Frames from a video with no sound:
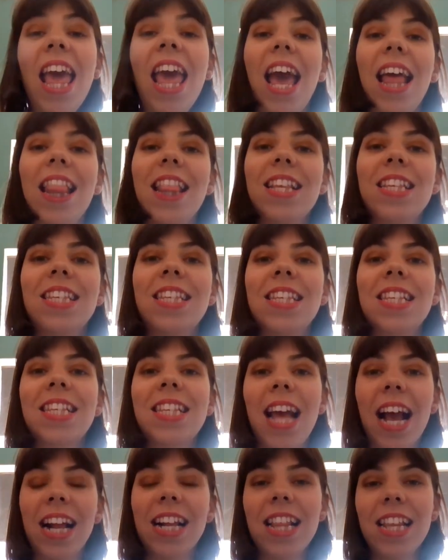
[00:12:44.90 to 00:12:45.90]
And this is
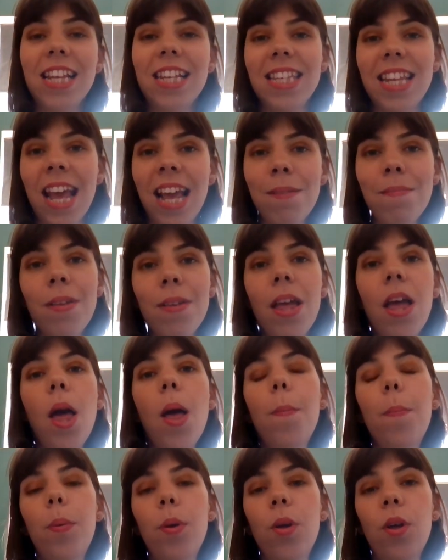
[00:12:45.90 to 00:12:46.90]
exactly the same,
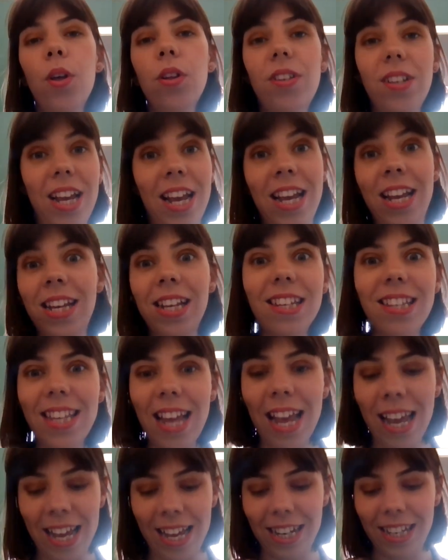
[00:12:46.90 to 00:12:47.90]
but in
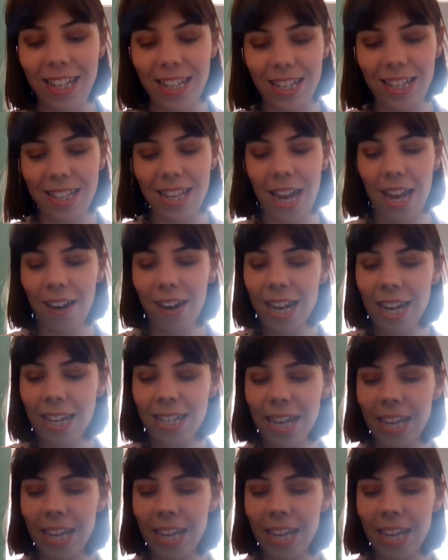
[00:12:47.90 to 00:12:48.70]
sage. So here it is.